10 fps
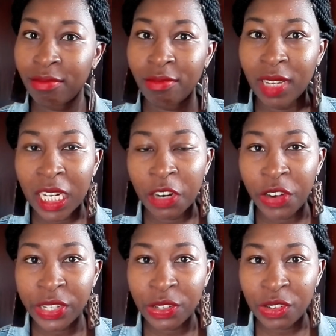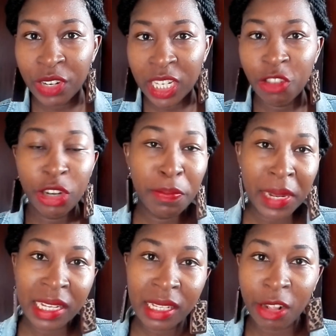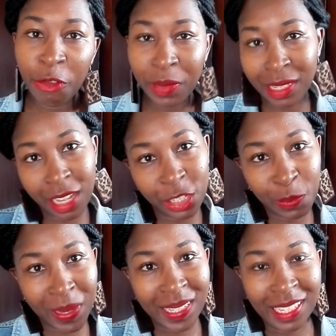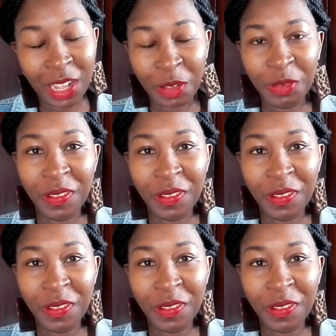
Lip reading: in a restaurant, treat myself, massage myself,